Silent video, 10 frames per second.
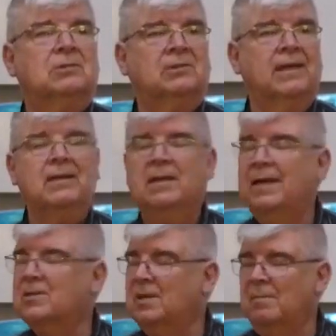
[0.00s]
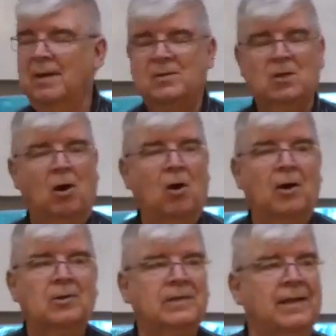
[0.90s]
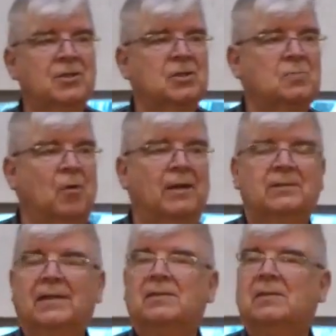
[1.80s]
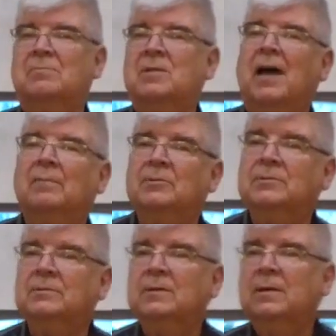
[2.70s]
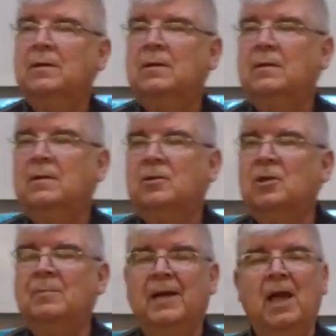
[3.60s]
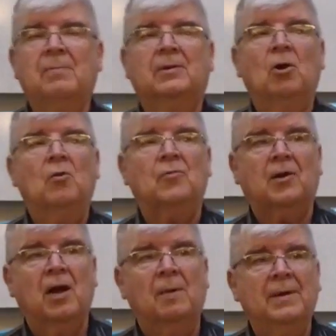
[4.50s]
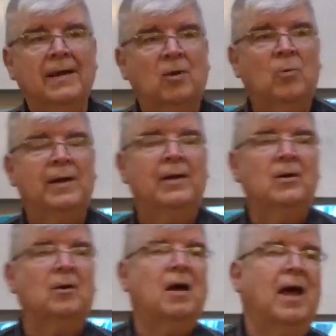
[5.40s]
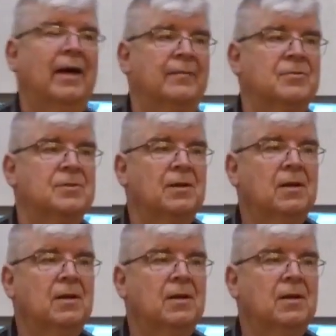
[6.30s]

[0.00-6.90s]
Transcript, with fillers: sin is it's a hard, tedious process sometimes to be able to overcome iniquity in our lives.